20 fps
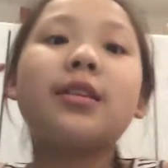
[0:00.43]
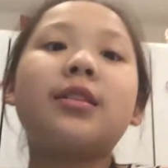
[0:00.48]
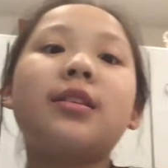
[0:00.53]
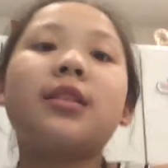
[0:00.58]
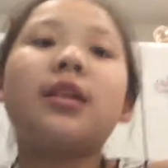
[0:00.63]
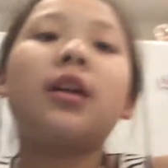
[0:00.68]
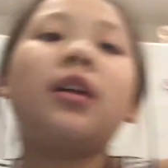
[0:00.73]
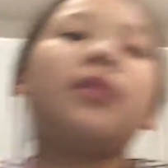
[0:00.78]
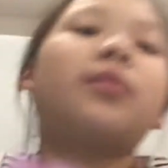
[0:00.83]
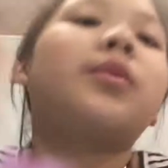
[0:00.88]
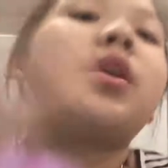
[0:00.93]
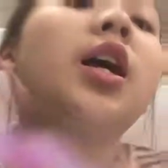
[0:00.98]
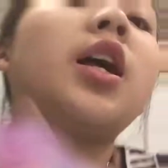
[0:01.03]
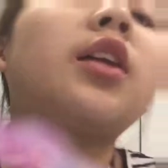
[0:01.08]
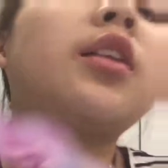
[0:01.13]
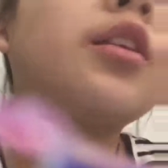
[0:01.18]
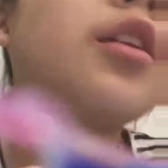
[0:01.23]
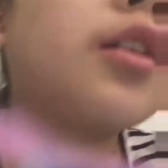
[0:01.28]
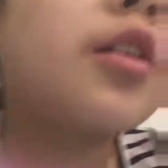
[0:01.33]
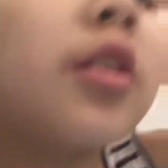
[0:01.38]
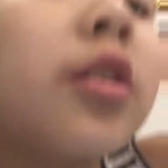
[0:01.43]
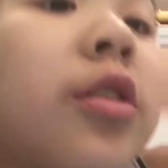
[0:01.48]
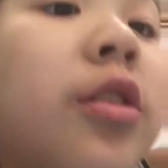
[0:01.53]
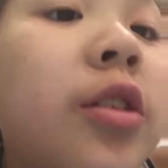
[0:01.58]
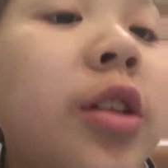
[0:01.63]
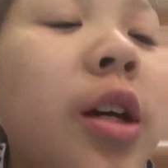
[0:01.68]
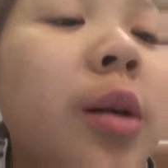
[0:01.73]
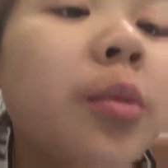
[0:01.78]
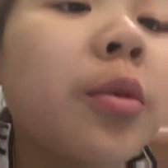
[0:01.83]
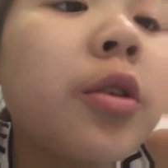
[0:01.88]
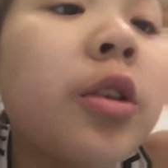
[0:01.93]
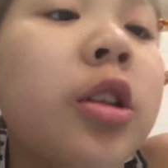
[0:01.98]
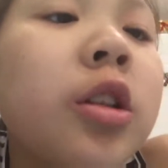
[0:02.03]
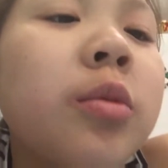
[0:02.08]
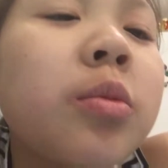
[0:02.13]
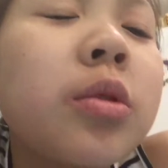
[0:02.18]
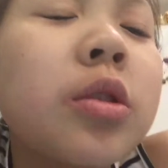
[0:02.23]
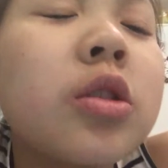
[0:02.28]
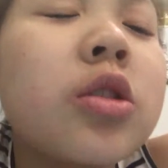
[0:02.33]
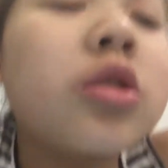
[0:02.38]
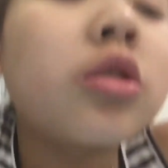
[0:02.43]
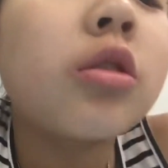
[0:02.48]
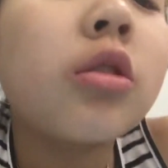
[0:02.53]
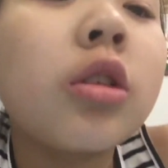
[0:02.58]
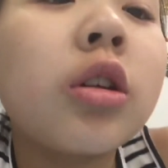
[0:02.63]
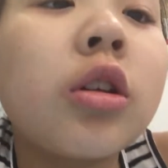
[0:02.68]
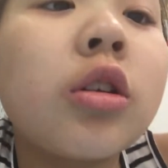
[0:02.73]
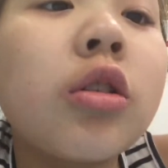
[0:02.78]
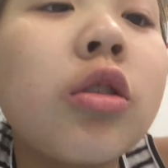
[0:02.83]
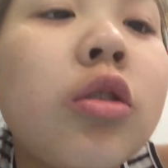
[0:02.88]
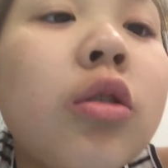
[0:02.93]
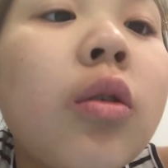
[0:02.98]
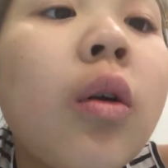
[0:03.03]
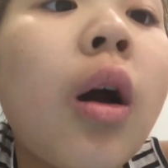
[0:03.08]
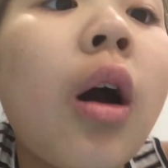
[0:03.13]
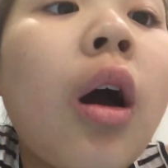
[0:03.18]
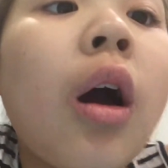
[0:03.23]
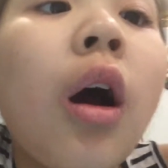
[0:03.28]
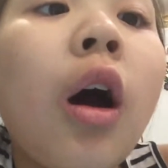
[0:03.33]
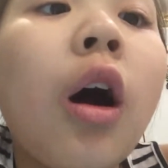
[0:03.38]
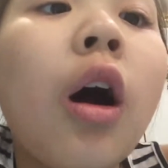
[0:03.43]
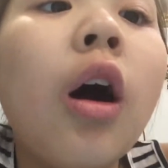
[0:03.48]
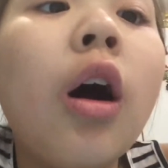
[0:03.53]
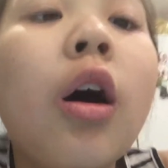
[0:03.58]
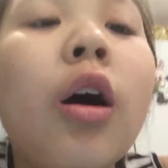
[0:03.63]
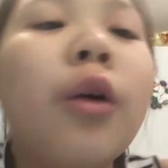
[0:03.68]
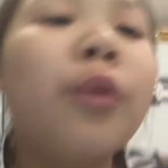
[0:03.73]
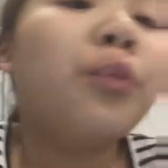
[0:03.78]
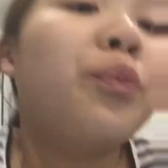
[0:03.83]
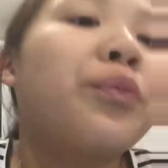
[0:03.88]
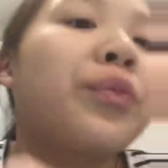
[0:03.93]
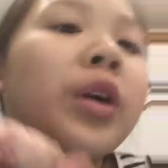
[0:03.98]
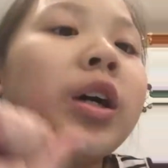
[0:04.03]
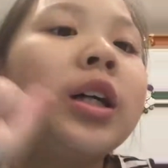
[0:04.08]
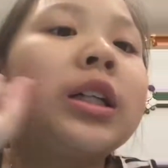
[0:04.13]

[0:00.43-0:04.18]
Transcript: Natalie here. Today I'm going to be showing you 10